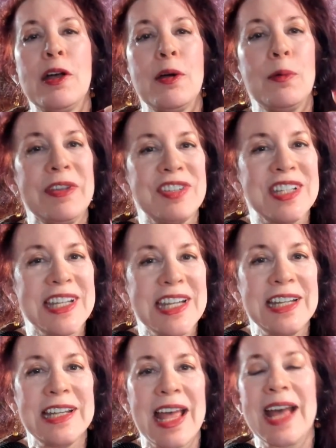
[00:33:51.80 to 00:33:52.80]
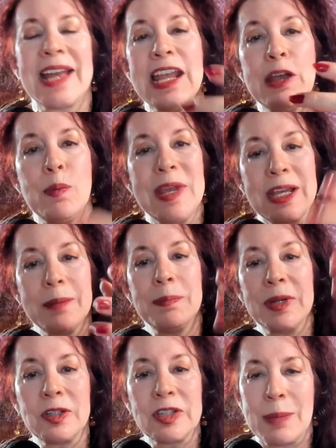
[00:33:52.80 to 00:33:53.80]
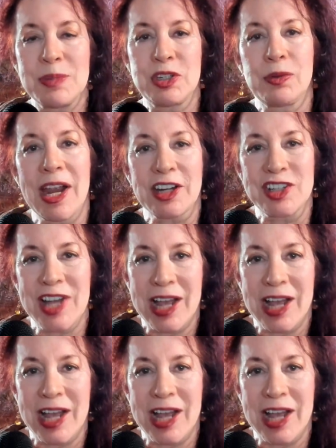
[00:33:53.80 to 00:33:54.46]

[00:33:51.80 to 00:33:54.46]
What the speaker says: We've seen that we can build abstraction